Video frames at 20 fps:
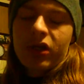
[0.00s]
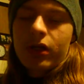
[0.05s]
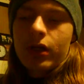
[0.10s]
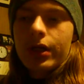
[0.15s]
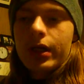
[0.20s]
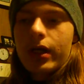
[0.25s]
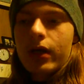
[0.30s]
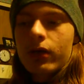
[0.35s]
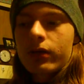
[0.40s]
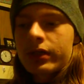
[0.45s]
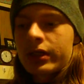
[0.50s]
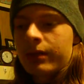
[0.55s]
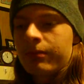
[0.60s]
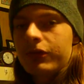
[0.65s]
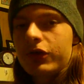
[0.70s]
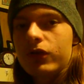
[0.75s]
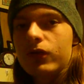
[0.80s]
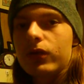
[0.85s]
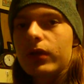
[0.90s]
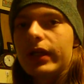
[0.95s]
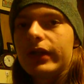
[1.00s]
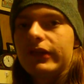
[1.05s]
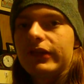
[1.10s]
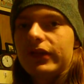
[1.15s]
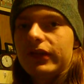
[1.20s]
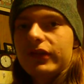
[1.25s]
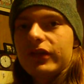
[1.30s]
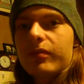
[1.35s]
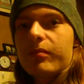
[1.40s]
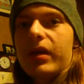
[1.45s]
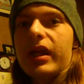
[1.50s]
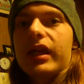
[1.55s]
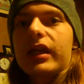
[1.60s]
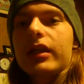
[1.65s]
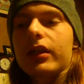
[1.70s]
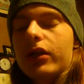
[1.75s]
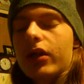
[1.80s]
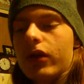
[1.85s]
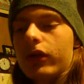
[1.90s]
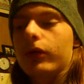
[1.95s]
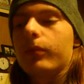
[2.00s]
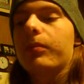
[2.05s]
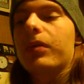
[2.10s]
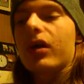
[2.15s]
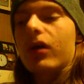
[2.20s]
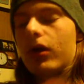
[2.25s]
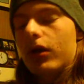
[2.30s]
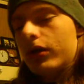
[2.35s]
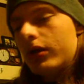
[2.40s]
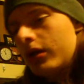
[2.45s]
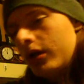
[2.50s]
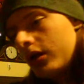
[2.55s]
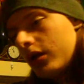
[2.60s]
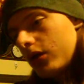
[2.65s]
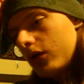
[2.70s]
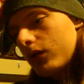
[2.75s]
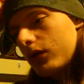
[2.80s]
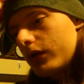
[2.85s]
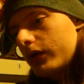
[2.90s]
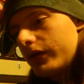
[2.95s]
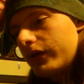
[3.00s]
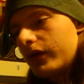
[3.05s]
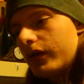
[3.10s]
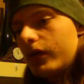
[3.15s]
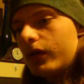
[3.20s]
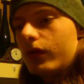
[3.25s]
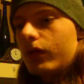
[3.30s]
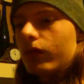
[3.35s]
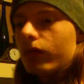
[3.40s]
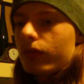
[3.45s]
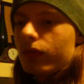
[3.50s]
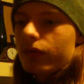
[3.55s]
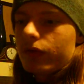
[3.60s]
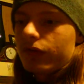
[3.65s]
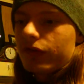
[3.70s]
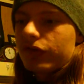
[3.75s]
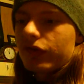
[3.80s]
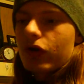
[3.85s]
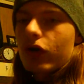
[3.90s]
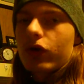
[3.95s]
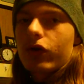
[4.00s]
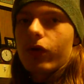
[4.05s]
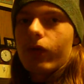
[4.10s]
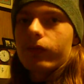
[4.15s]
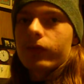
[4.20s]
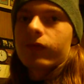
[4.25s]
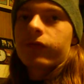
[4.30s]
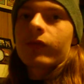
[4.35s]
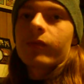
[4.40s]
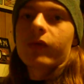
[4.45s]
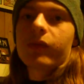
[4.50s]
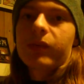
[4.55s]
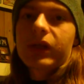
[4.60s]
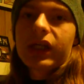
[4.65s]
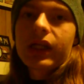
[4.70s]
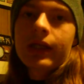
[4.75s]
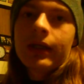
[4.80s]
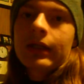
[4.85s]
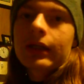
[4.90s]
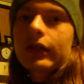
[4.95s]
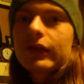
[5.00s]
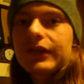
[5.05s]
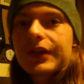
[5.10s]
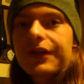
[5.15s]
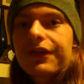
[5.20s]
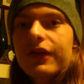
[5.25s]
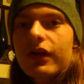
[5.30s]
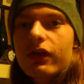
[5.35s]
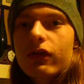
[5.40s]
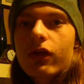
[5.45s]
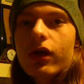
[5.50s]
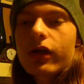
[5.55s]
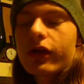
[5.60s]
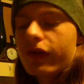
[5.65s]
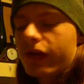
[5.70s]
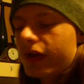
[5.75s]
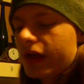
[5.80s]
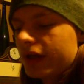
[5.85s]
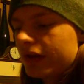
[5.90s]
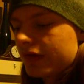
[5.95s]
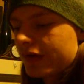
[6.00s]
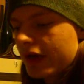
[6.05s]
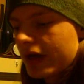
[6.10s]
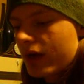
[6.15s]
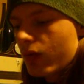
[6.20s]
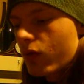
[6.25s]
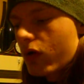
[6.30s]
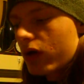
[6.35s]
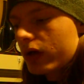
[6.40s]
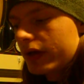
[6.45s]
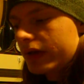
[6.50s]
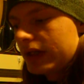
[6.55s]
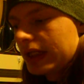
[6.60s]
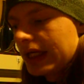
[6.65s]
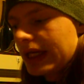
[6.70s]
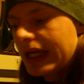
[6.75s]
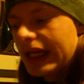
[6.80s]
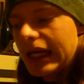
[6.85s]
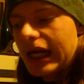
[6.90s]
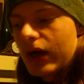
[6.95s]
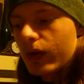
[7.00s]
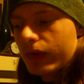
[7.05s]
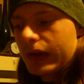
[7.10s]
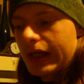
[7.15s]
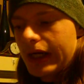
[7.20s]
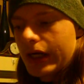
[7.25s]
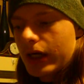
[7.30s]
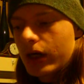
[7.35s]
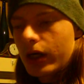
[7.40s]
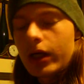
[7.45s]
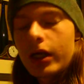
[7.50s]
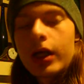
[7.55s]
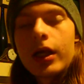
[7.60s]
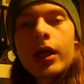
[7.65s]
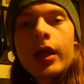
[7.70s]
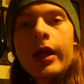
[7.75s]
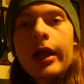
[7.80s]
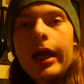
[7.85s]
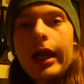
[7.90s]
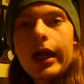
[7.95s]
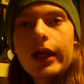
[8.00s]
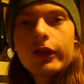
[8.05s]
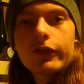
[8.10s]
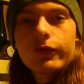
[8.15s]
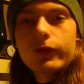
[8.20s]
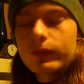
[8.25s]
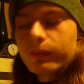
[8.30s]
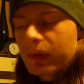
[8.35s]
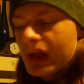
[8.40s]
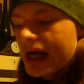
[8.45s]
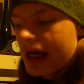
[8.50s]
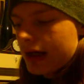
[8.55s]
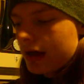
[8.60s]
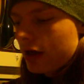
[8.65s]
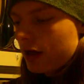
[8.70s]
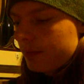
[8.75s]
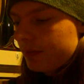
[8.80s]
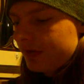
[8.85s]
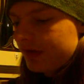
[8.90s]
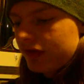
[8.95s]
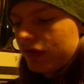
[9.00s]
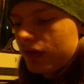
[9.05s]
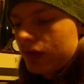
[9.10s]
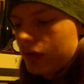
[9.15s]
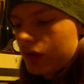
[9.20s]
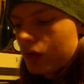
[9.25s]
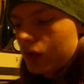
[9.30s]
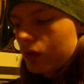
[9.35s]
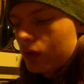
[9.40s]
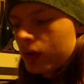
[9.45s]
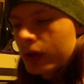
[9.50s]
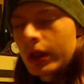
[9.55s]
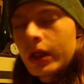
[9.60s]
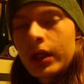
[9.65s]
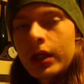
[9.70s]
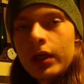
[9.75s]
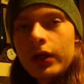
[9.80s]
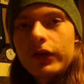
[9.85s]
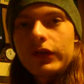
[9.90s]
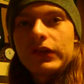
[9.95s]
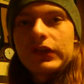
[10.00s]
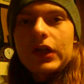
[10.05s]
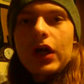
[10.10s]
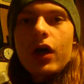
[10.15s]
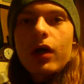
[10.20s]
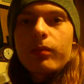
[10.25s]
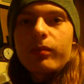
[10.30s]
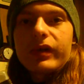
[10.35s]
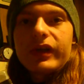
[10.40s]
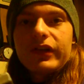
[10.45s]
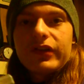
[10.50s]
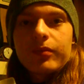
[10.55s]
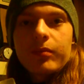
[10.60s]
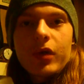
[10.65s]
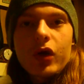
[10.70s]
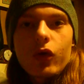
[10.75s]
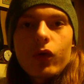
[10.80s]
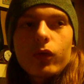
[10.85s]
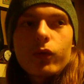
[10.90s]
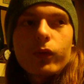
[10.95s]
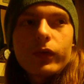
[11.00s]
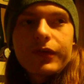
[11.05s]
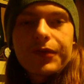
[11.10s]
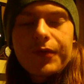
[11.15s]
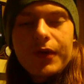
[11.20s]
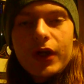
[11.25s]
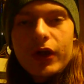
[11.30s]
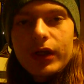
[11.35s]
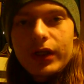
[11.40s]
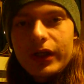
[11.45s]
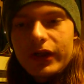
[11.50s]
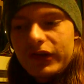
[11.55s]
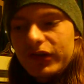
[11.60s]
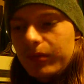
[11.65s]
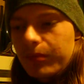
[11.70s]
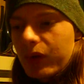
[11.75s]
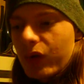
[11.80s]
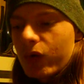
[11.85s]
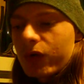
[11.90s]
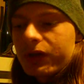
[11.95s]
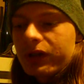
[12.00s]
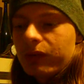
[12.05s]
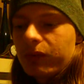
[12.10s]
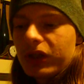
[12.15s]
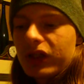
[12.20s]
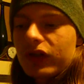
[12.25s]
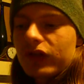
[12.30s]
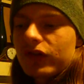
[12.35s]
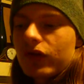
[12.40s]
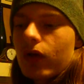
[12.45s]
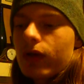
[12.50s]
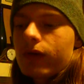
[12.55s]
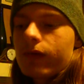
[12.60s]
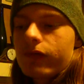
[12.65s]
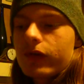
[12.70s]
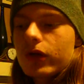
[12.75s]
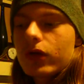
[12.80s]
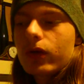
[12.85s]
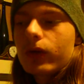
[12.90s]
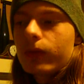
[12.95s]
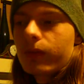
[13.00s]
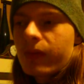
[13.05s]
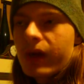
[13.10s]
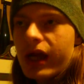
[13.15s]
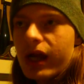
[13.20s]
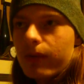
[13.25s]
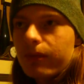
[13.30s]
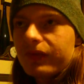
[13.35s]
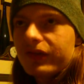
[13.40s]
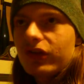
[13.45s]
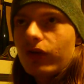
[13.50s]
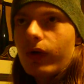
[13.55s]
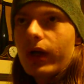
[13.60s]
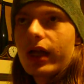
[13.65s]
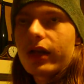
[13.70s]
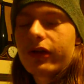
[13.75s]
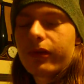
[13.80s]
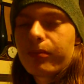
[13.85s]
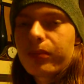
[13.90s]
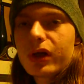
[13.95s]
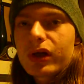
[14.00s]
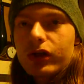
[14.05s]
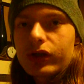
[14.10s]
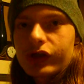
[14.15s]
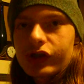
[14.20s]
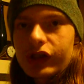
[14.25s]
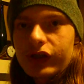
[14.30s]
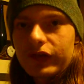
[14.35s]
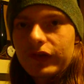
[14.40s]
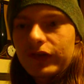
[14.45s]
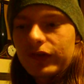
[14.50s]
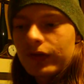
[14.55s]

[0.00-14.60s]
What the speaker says: cut out and I'm too lazy to make another part or to start over from the beginning because I said a lot of things that I wanted to get out there. As for Black Ops 2, Zombies mode was very disappointing because all of the good maps you had to purchase,